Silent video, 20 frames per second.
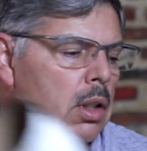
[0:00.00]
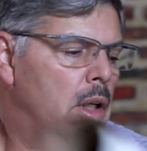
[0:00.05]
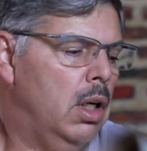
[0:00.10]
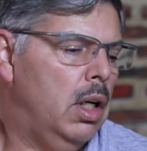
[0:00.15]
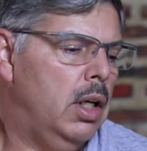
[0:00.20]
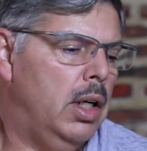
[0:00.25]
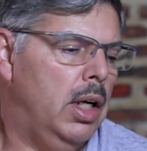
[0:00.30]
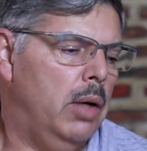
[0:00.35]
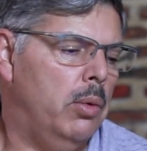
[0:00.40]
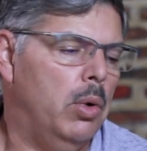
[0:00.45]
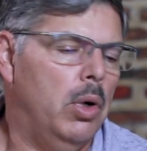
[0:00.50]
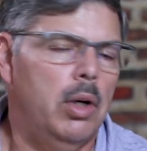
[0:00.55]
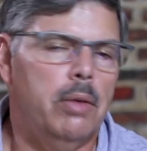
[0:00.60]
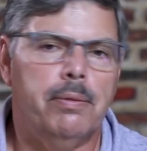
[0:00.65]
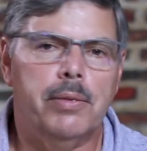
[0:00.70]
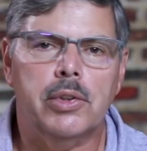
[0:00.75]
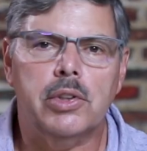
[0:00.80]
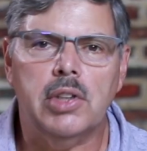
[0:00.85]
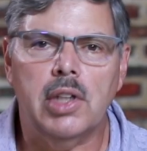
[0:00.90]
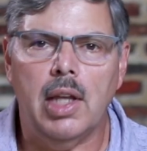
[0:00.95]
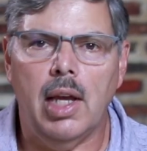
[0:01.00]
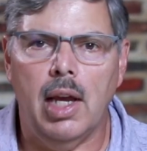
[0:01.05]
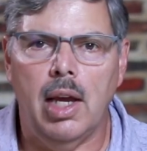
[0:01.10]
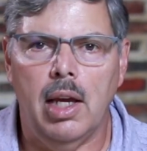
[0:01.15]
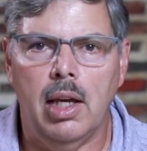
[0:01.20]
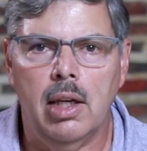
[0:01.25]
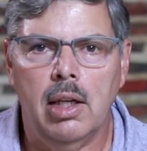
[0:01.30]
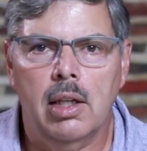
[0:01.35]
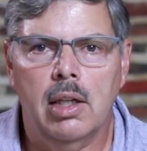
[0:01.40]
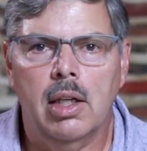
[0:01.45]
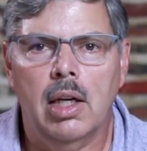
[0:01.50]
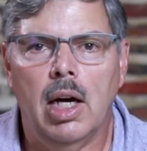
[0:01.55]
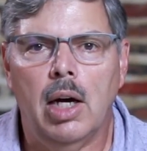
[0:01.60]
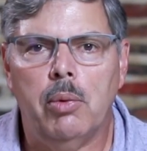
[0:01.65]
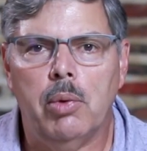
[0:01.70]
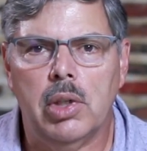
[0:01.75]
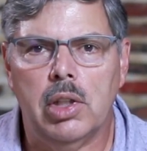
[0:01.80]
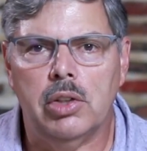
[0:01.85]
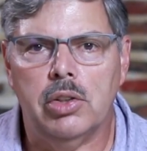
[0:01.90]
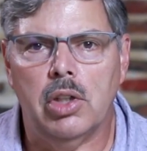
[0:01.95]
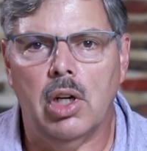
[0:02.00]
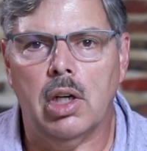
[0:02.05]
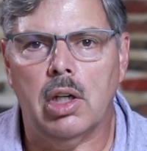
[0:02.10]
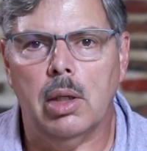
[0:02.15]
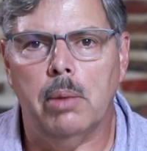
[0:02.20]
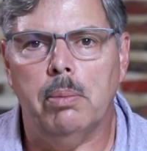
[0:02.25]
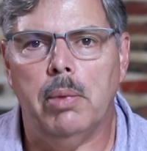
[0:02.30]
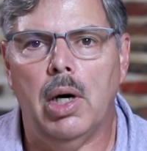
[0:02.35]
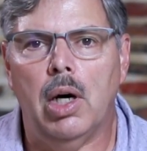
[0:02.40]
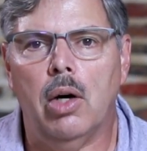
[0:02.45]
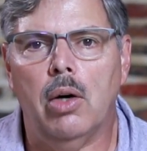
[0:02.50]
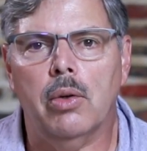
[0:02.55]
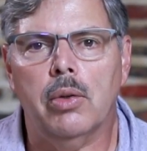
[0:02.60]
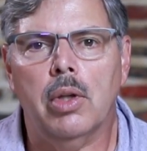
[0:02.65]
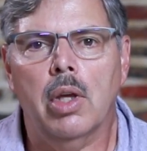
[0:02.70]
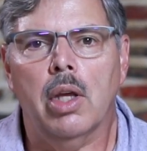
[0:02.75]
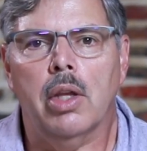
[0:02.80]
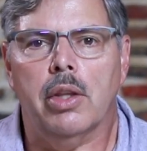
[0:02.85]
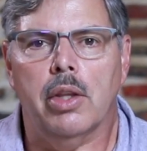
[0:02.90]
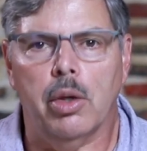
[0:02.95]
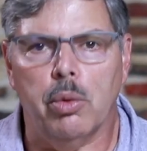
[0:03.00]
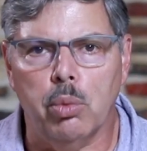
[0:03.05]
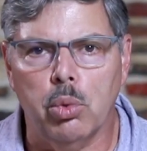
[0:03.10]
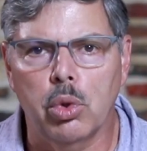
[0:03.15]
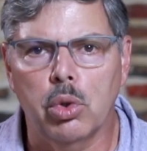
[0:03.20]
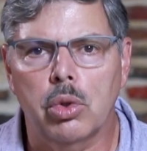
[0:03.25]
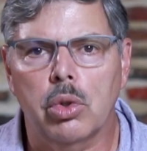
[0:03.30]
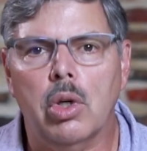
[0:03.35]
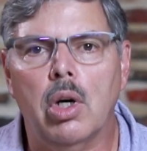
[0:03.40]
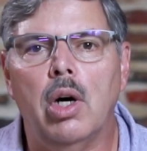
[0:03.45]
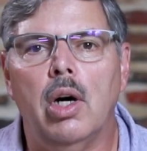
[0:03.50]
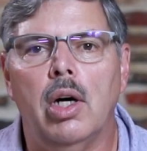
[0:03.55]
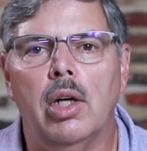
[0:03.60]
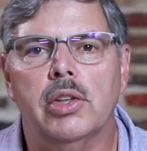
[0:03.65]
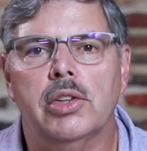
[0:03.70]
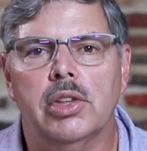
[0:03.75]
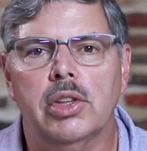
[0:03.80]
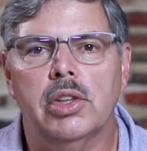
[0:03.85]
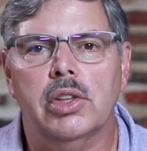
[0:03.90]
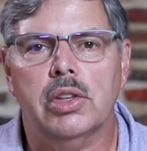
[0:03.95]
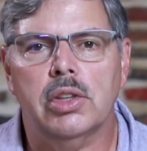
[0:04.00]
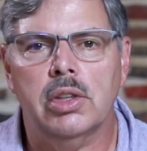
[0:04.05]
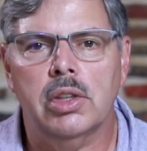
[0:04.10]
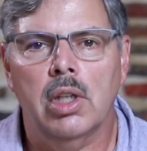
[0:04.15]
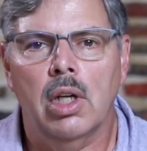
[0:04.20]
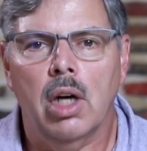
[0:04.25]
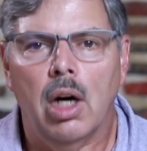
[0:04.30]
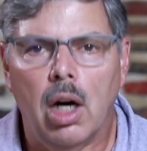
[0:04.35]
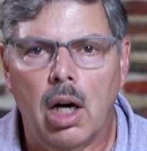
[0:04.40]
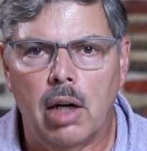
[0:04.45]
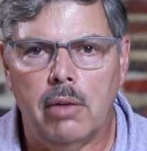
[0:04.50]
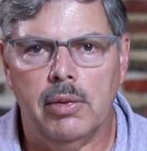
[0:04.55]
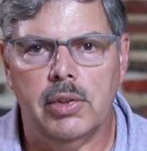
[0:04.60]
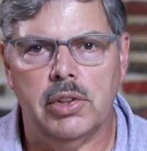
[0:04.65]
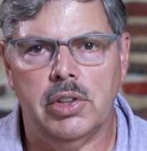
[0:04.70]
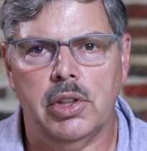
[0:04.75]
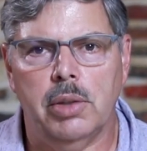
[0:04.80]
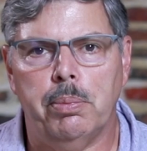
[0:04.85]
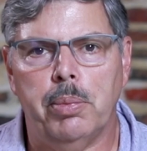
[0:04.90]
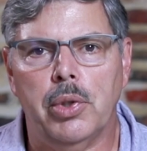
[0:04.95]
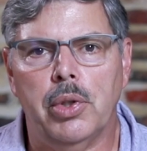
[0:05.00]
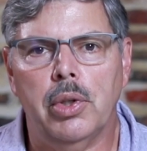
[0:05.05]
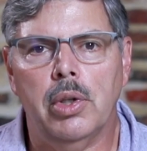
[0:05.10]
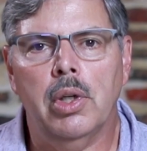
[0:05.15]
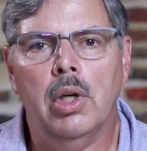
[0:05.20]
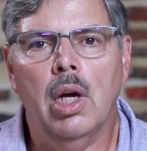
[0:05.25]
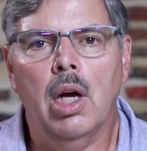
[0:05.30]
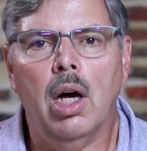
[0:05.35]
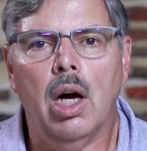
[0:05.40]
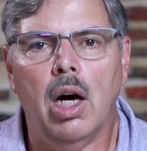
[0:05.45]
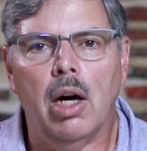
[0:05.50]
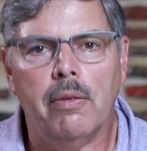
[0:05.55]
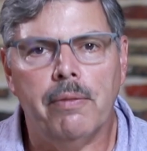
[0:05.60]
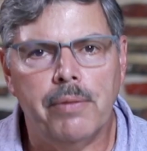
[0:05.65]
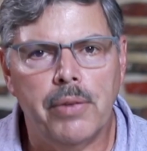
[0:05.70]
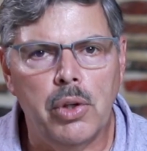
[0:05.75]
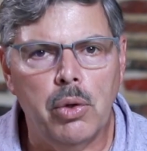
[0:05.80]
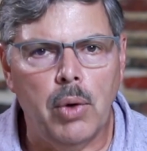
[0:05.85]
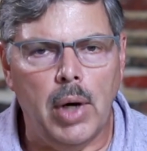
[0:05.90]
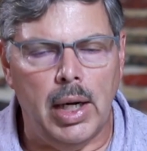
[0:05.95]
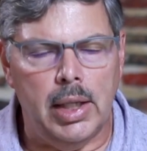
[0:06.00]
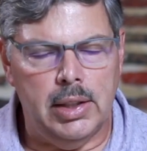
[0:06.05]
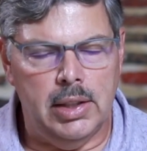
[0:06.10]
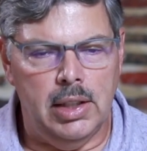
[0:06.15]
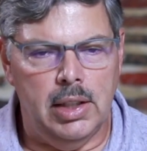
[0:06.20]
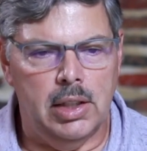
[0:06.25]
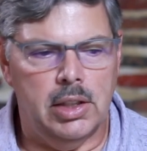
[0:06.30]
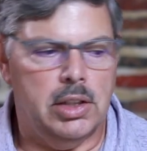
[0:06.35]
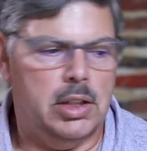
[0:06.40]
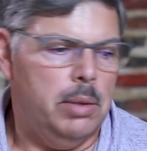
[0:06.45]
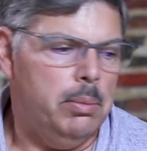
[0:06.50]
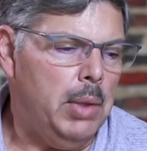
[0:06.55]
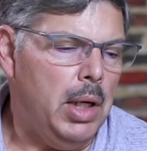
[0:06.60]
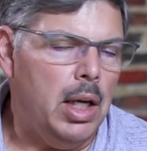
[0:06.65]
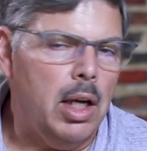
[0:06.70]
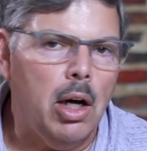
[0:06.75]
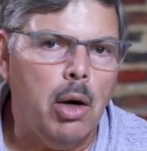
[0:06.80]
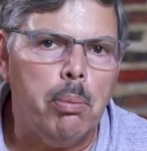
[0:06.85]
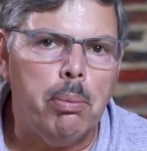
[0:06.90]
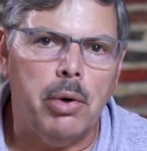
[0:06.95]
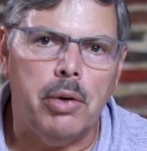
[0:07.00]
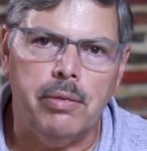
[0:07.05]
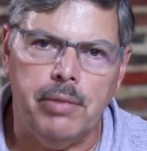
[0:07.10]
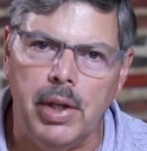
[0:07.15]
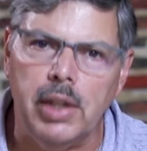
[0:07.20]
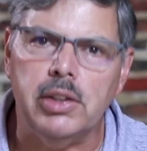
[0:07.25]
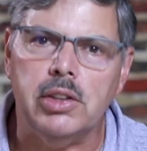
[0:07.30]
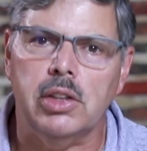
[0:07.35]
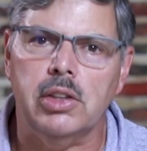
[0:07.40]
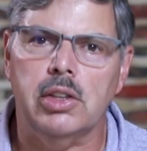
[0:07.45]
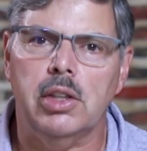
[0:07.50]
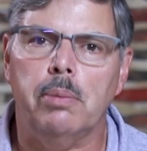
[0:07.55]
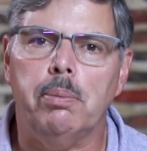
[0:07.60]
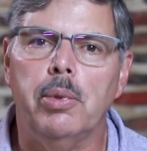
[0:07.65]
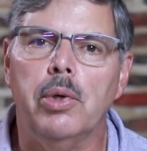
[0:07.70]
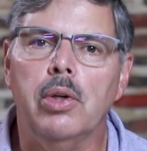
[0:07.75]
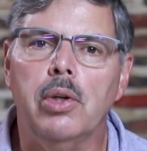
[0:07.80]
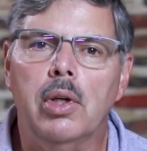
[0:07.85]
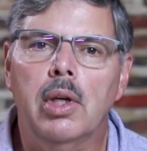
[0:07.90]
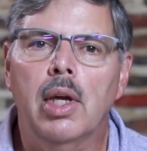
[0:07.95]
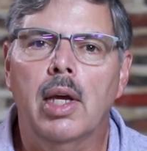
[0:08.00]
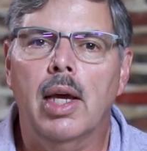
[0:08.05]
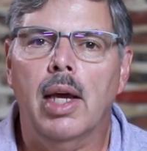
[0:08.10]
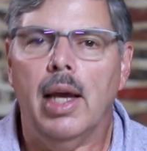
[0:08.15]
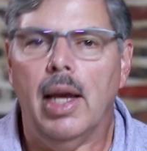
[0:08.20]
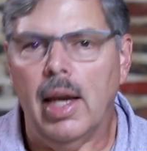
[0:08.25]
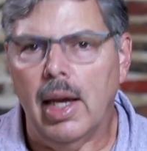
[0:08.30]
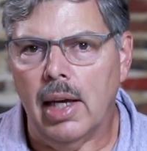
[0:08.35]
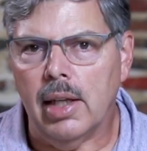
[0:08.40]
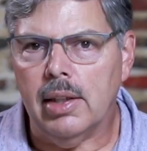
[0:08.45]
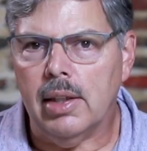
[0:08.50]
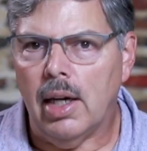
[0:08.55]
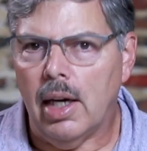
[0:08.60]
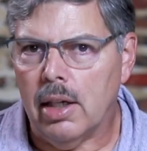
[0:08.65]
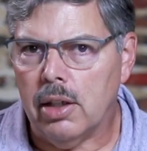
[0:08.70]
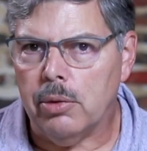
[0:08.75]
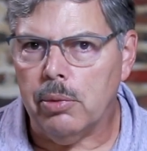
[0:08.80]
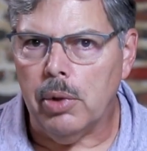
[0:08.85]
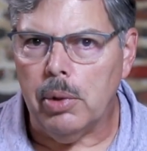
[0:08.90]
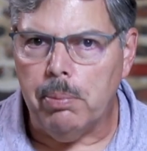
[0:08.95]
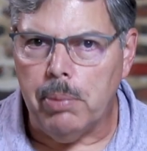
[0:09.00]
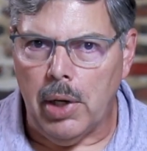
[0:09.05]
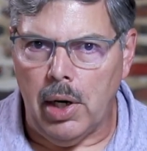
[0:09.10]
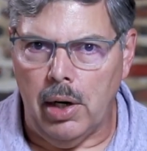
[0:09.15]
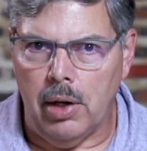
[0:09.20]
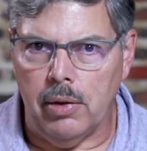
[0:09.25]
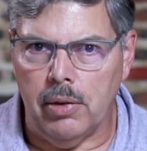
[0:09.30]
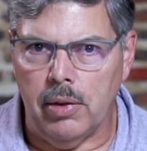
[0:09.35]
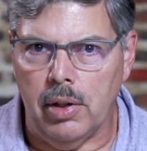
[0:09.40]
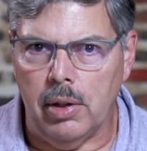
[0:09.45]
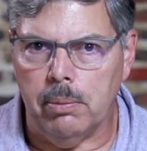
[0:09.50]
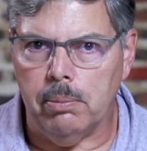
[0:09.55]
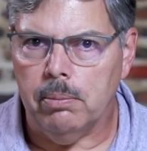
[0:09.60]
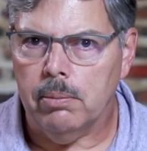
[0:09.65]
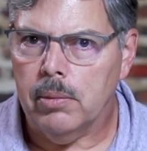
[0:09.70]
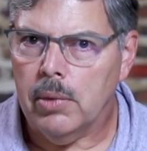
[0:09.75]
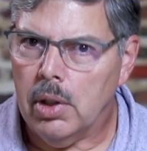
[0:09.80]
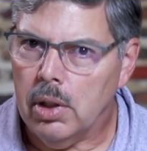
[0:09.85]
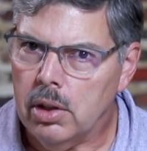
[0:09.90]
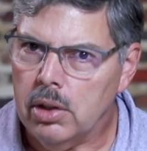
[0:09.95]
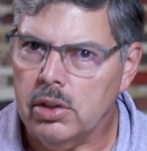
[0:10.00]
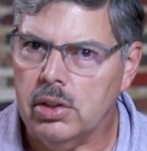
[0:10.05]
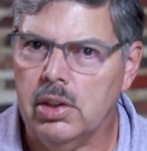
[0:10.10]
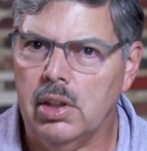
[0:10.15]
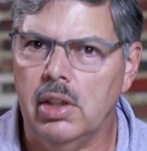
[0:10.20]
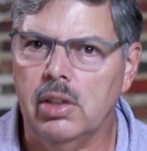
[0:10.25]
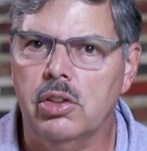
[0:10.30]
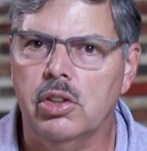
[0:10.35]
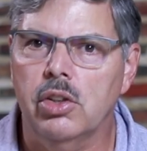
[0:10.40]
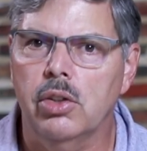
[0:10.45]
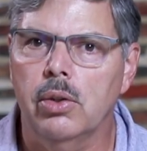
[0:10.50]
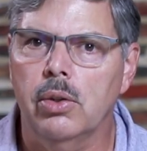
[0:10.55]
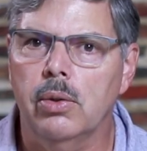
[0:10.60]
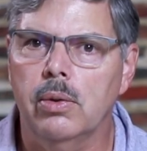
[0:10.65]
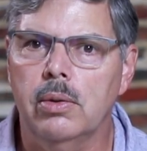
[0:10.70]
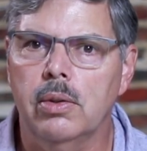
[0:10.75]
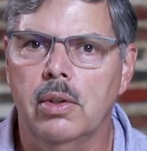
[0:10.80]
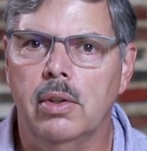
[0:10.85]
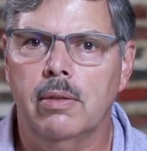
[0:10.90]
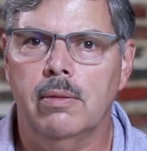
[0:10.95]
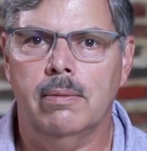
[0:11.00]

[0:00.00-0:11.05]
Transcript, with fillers: All right, well, for today, I want to talk about the root causes of a zipper, a few ideas that may help prevent a zipper, and how to repair them. Stay tuned.